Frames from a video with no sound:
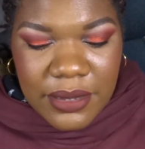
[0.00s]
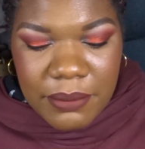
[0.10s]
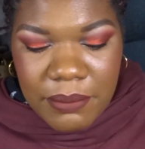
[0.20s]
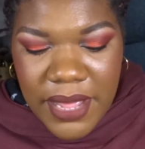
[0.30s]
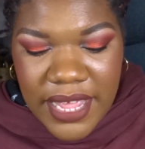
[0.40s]

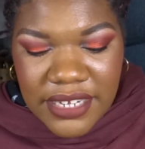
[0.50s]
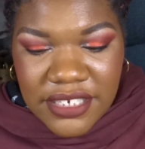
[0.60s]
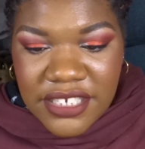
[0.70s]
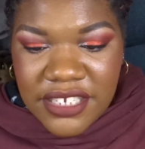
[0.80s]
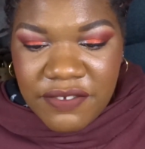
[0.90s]

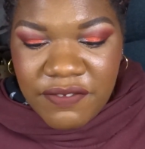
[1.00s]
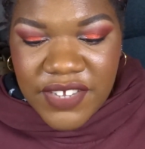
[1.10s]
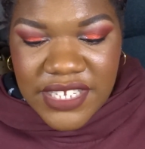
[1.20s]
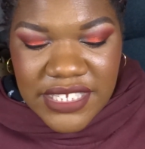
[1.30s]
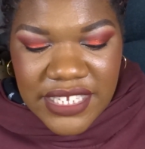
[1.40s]

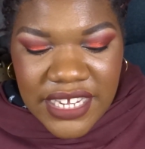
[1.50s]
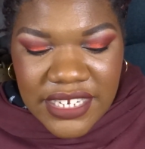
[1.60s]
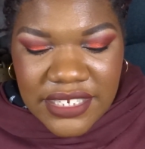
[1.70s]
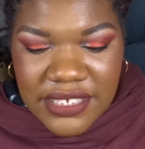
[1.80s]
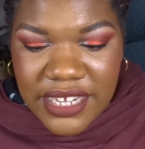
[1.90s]

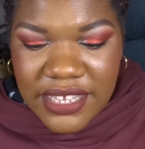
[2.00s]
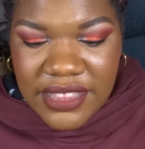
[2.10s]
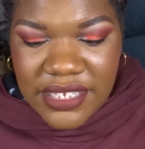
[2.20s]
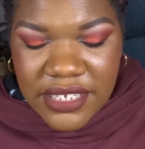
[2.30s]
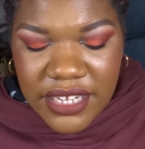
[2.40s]
magnificent. I
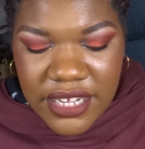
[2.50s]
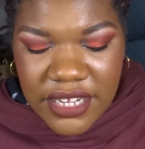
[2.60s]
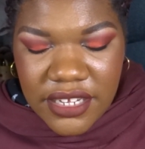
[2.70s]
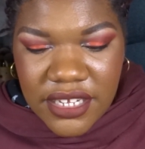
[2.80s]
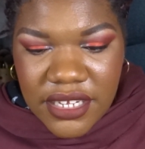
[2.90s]
think
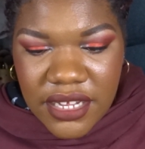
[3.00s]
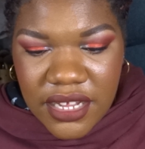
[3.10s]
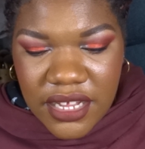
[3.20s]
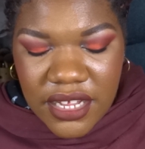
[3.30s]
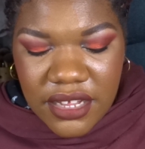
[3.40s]
I
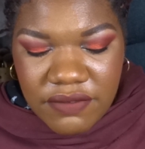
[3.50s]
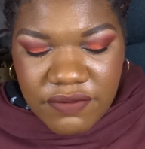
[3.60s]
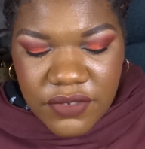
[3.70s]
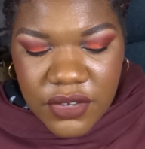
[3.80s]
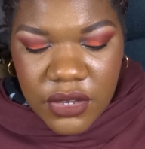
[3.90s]

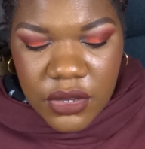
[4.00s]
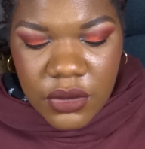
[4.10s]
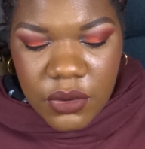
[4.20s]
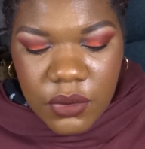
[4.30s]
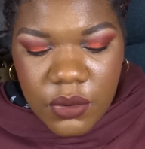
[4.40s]
have
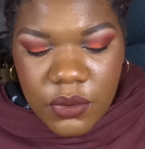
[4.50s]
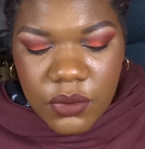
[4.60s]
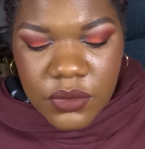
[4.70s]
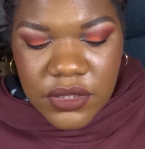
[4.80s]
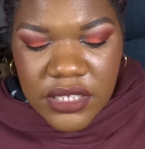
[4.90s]

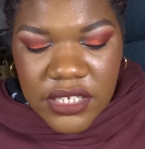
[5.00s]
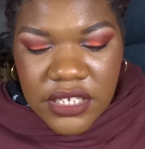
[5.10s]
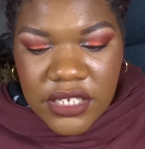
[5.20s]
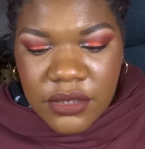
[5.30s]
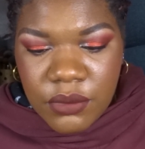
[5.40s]

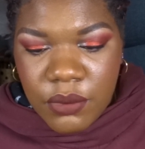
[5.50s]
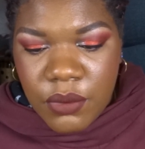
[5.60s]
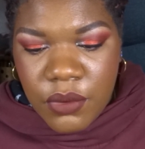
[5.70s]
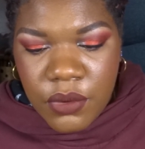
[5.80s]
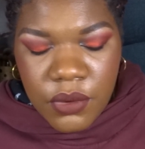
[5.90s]
only
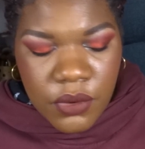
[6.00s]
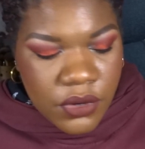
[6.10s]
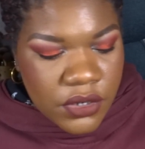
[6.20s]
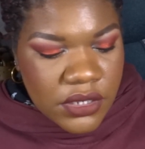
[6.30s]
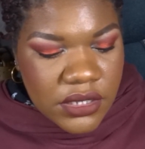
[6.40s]

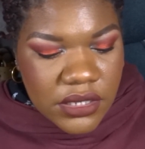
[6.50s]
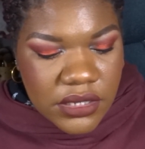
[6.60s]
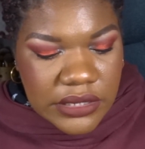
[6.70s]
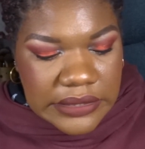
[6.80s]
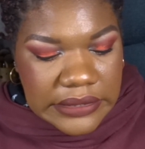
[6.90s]
worn,
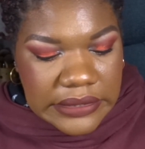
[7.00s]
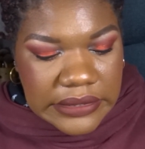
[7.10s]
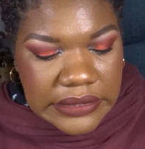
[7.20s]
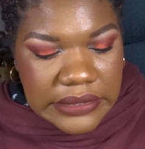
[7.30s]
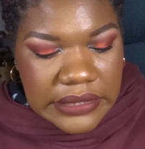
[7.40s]

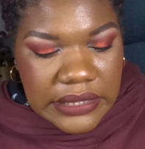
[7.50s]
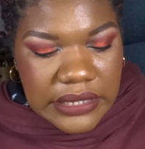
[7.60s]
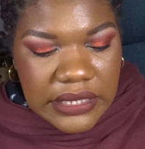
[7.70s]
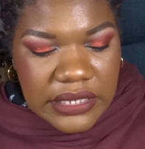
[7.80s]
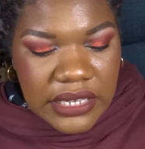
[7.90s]

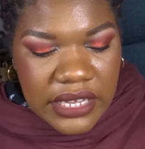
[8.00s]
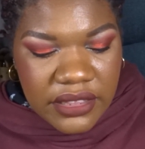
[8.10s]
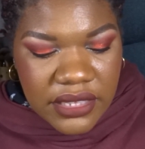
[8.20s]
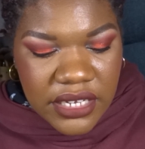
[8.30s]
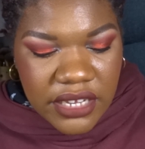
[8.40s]
yeah, I
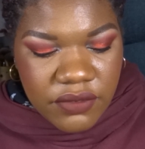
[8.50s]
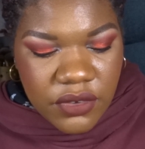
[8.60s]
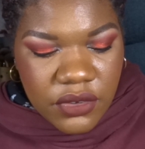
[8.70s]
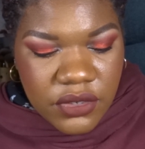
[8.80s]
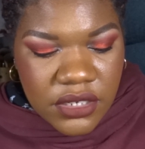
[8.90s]
think I've
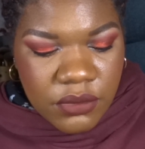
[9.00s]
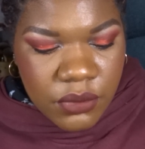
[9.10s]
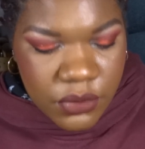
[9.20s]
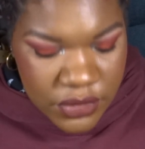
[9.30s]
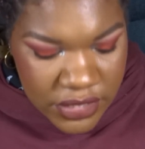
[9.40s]
only
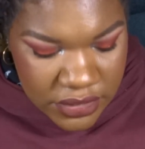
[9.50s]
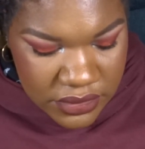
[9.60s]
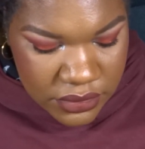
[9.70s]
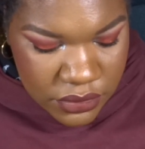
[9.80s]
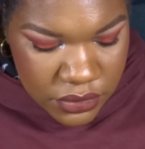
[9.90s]
worn
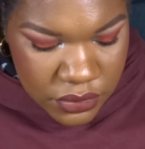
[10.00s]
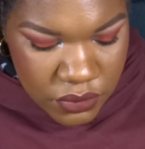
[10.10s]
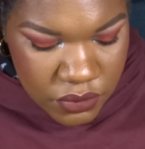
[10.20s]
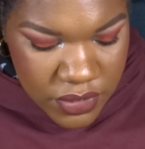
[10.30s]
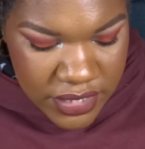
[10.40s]
it
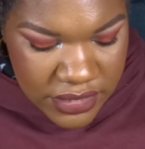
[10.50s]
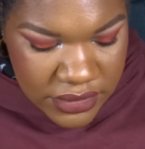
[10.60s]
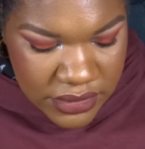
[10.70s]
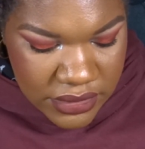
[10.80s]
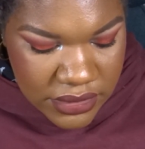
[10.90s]

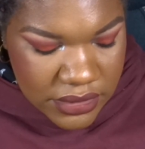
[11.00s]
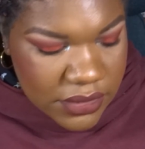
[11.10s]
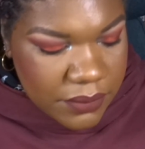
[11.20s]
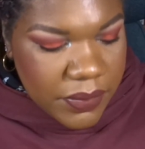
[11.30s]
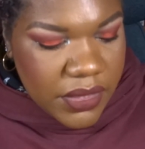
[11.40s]
twice.
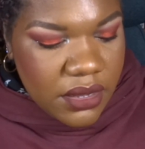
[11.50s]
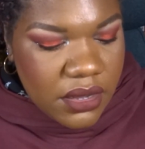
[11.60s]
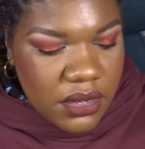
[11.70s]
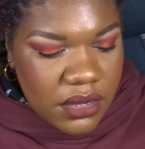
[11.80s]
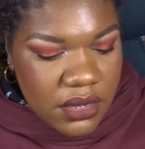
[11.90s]

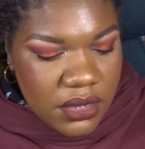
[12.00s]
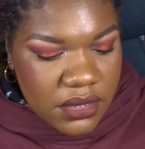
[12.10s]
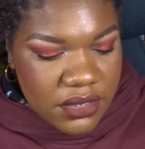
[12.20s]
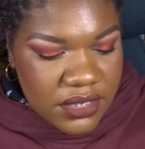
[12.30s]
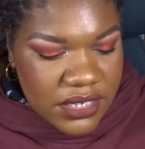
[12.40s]

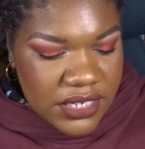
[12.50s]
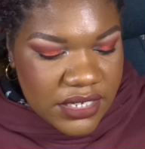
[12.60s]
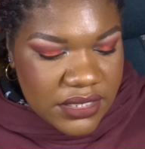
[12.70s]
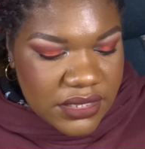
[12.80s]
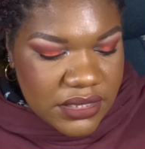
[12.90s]

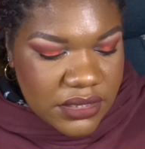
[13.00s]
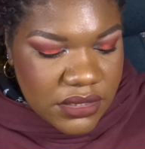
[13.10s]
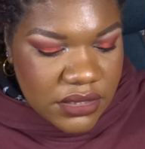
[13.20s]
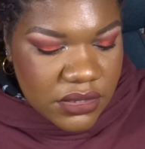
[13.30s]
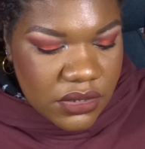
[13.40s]
It's
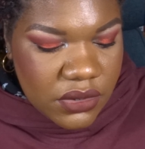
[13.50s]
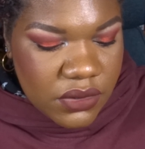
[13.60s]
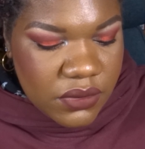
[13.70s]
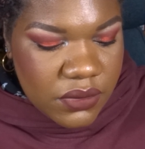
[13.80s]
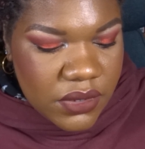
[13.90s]

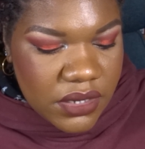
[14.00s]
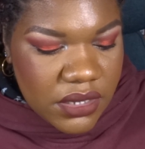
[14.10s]
so